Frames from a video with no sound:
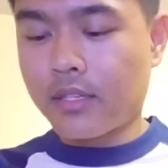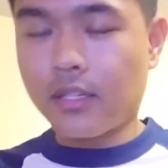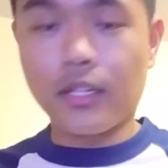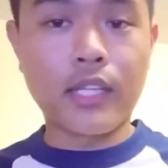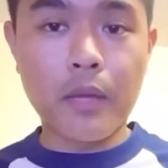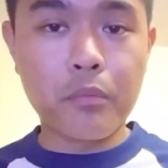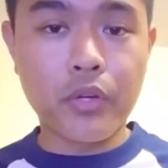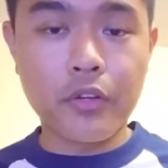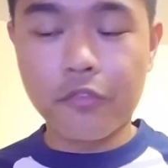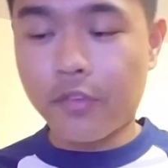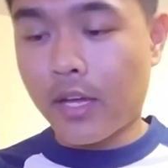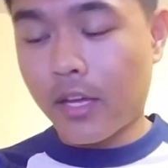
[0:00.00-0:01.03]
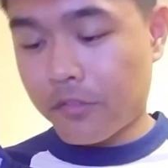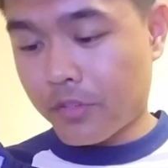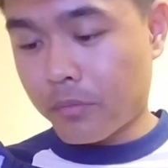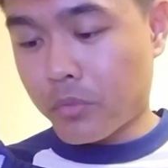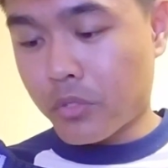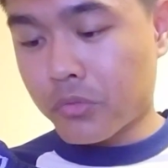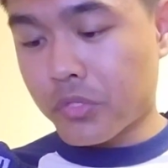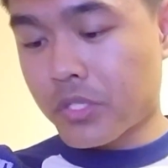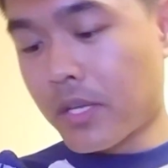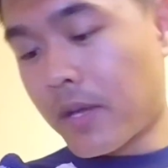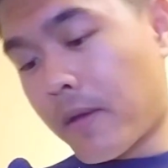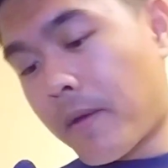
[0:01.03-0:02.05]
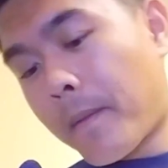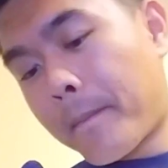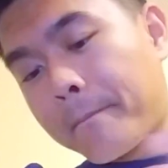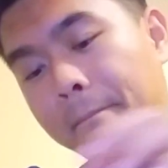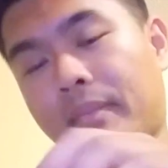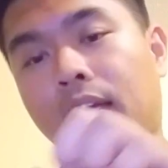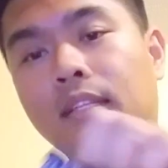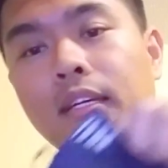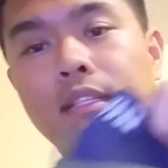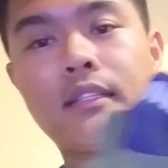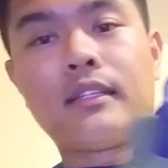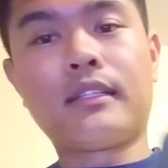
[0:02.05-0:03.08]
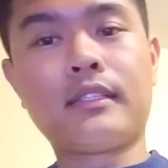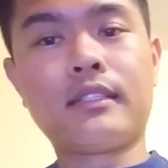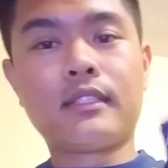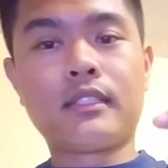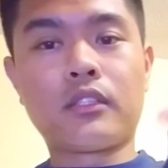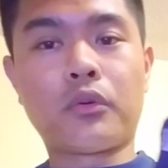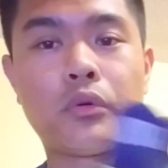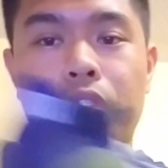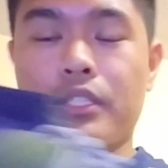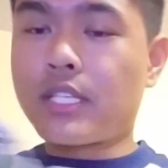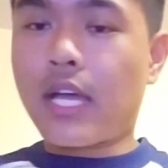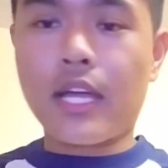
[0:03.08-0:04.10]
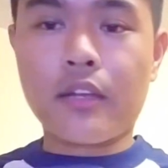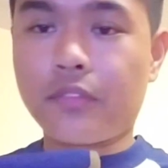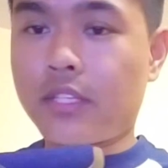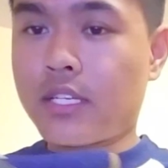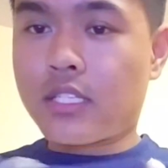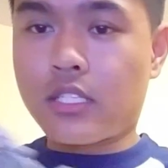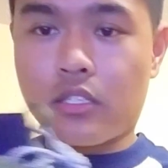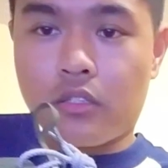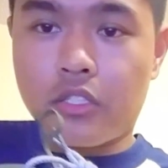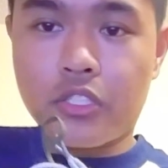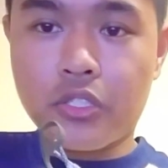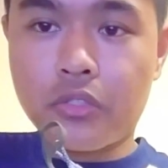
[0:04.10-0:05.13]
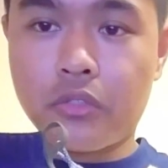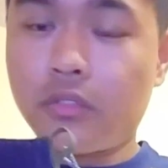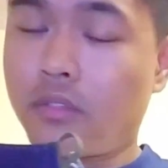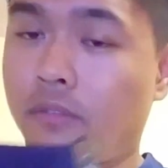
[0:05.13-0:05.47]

A 9.5 at most. I like the whole design of this shoe.